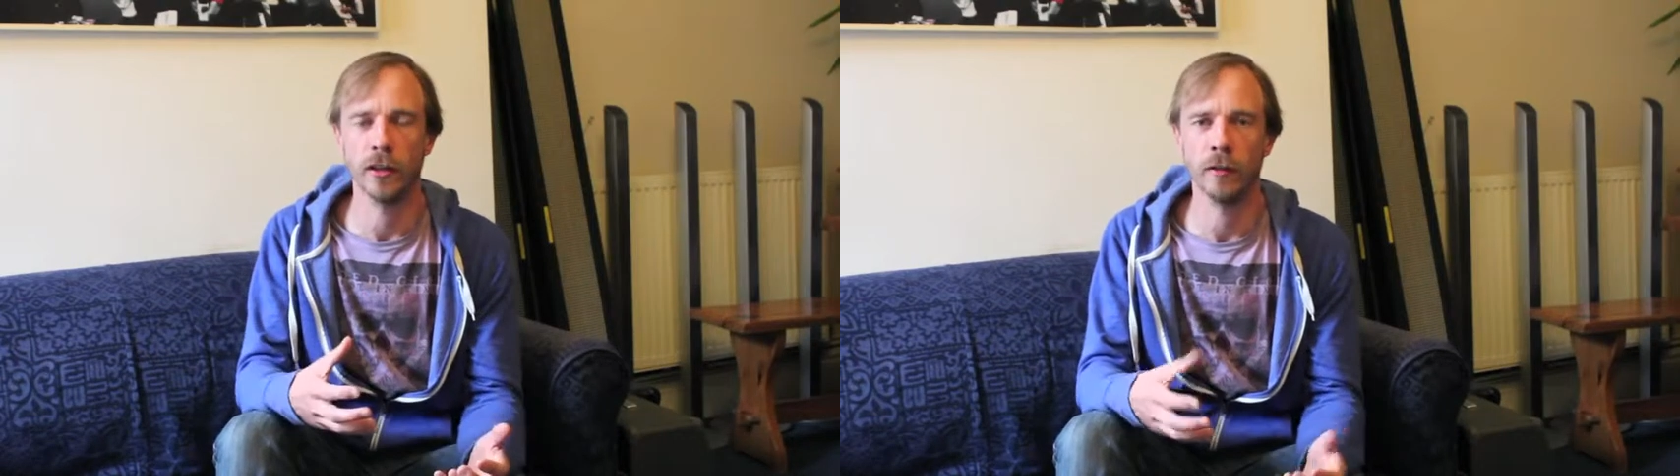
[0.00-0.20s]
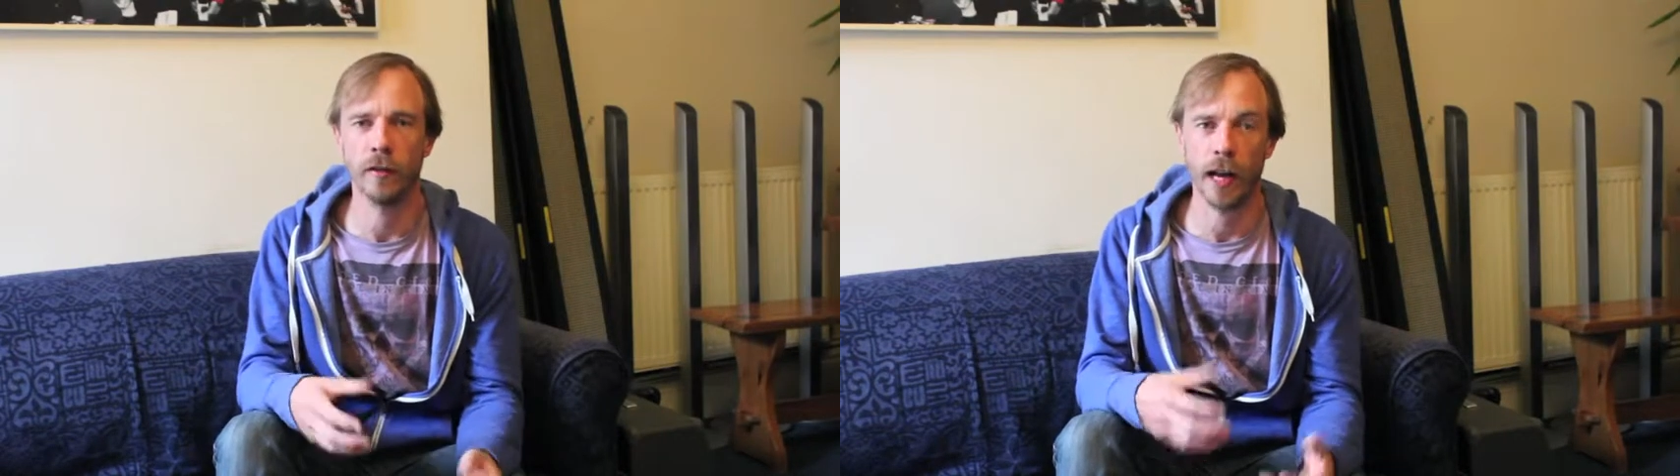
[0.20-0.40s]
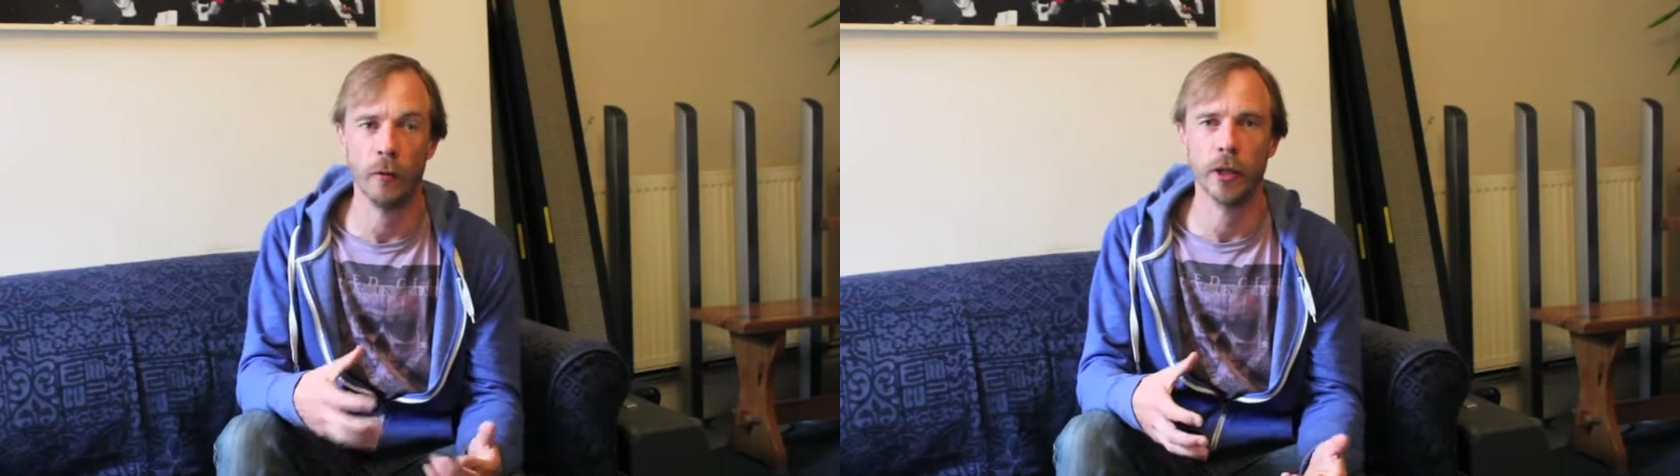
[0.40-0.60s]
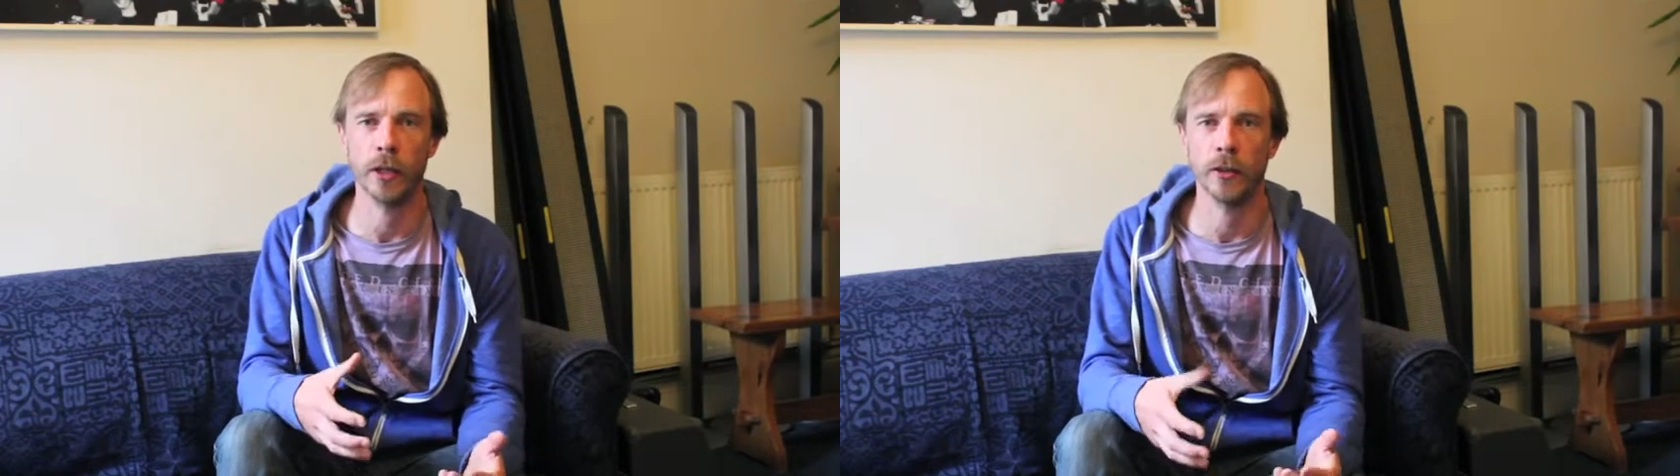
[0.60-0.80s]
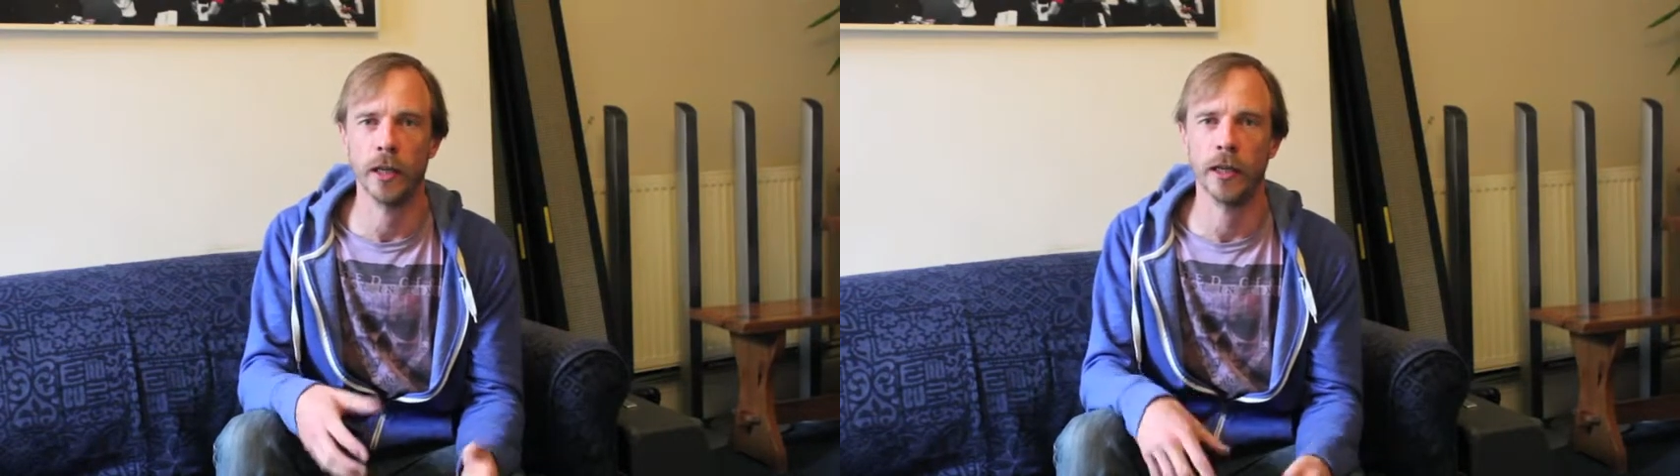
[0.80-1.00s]
of how we're
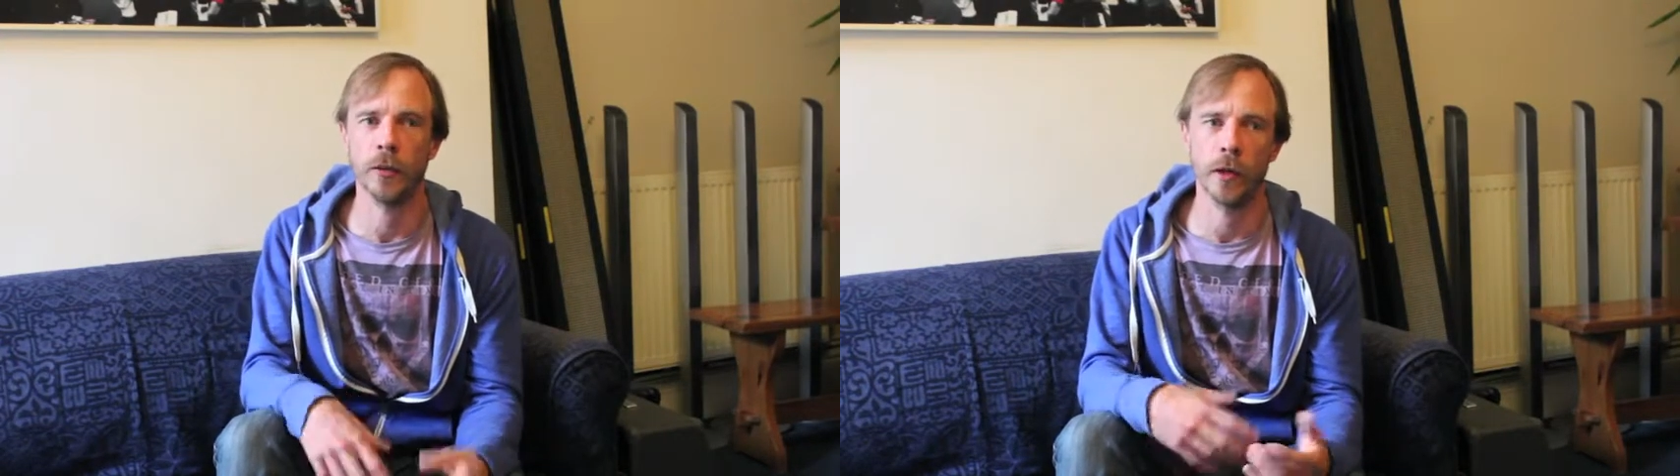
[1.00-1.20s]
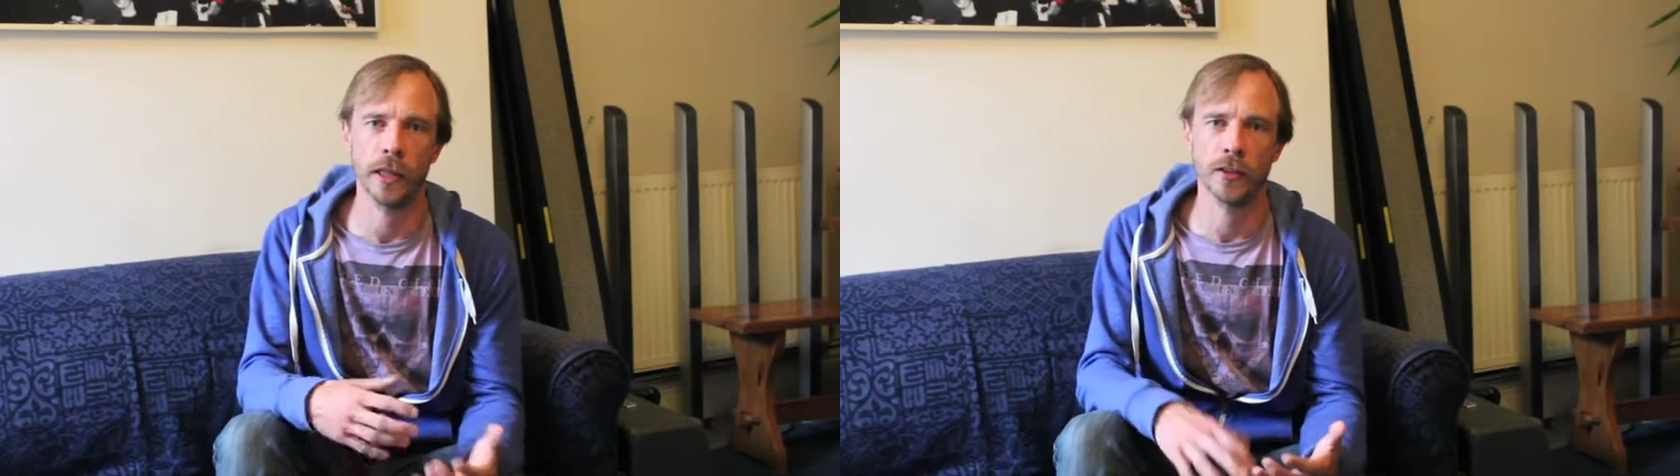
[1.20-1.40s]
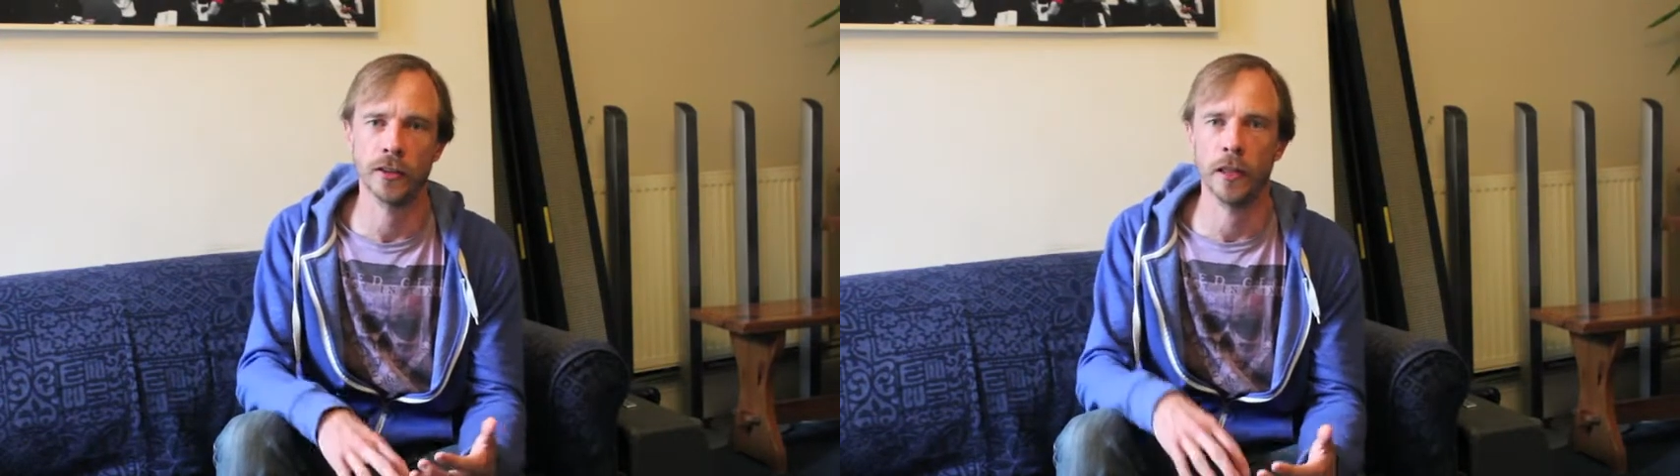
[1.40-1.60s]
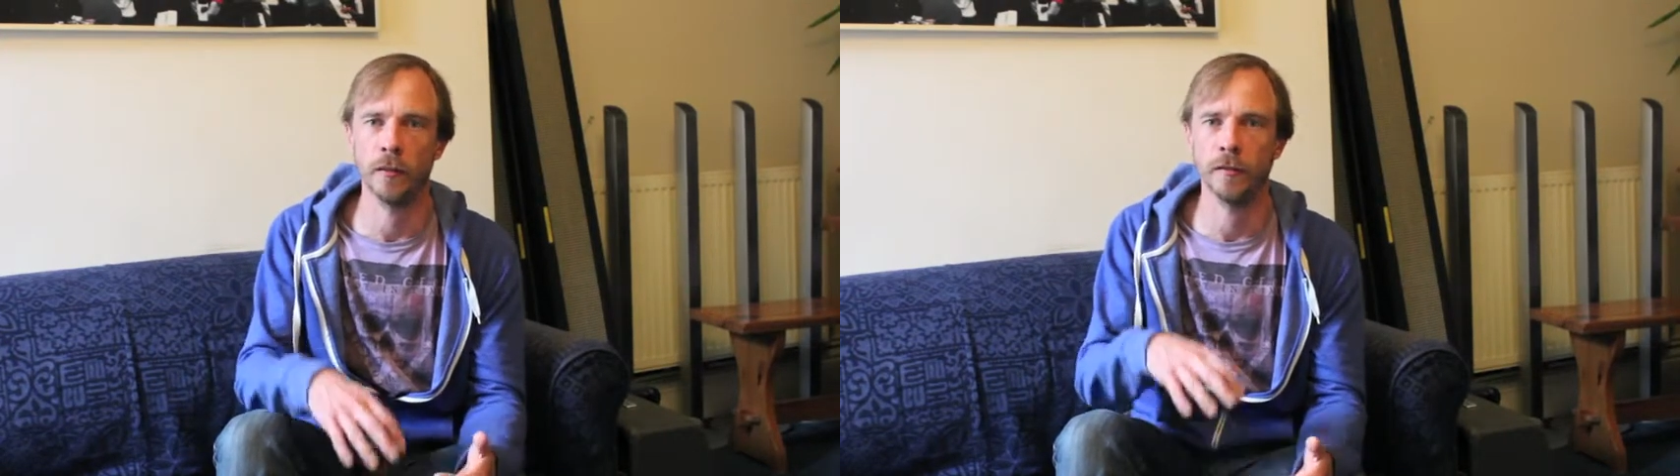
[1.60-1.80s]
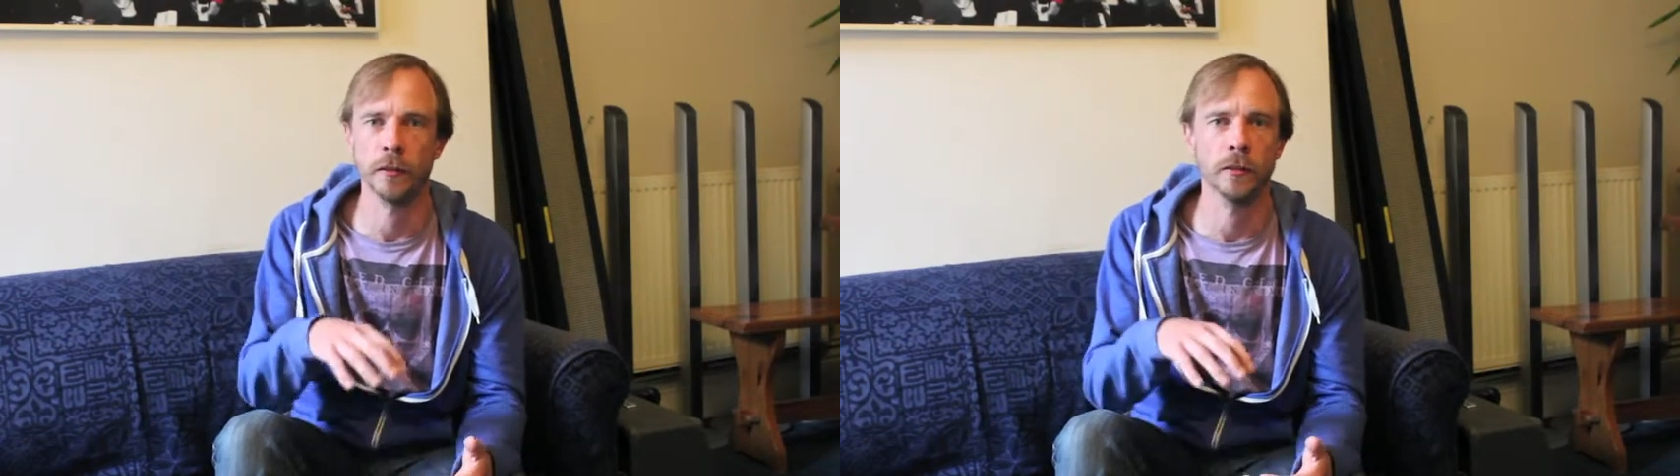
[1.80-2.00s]
going to do that in a way that's
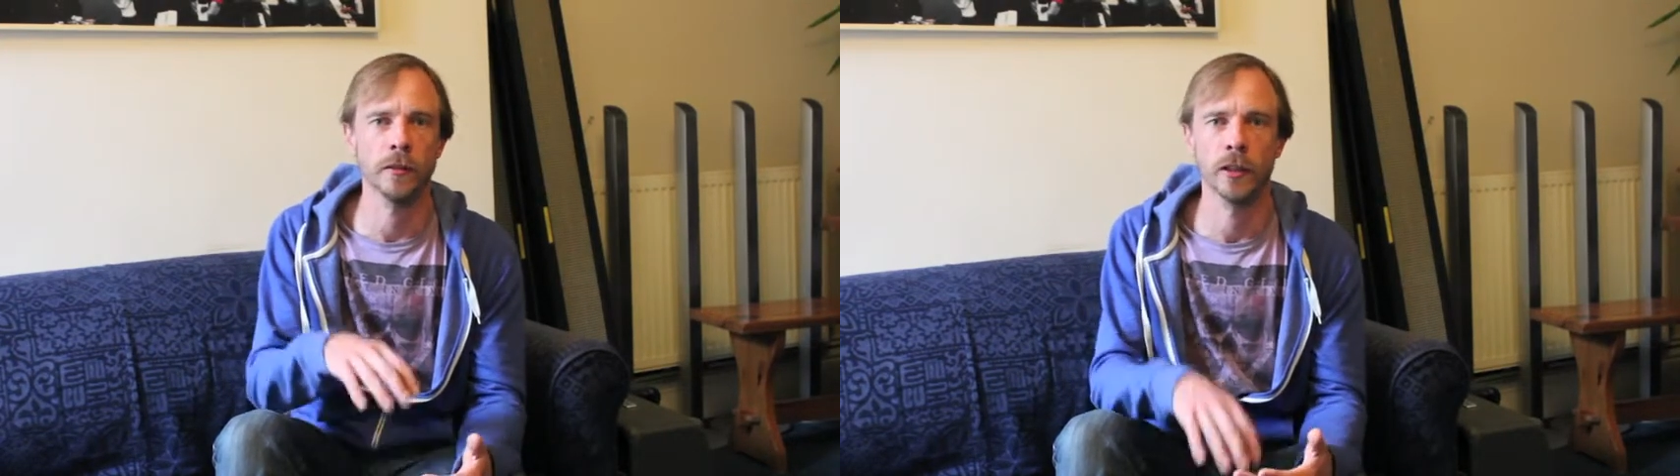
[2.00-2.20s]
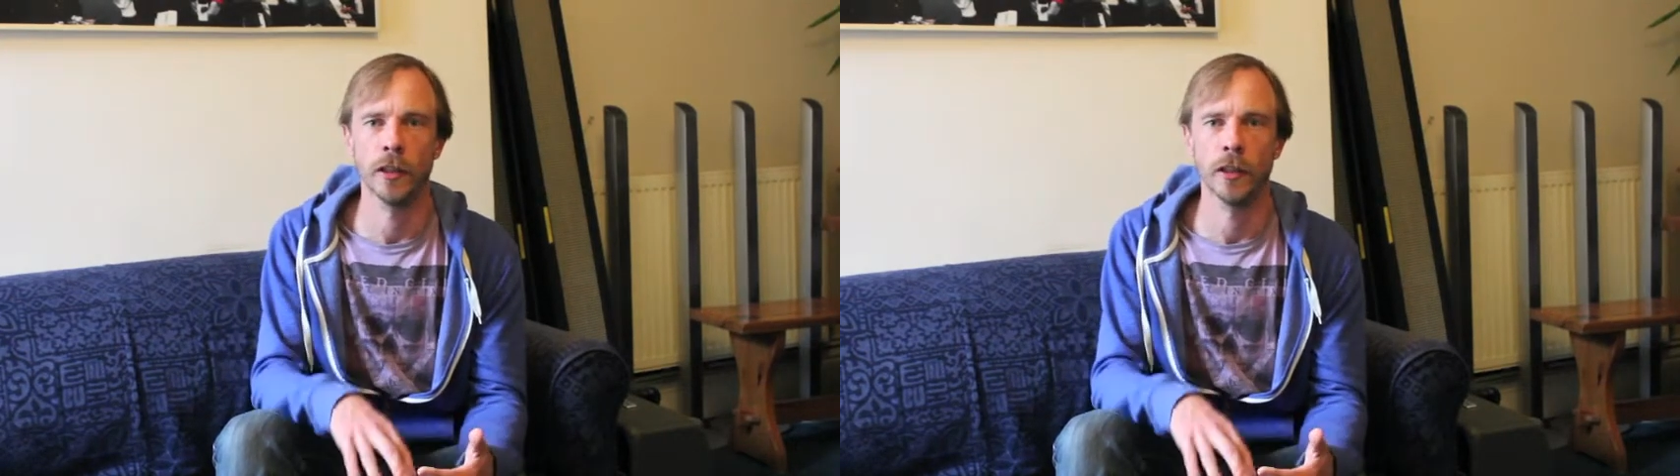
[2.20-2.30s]
safe and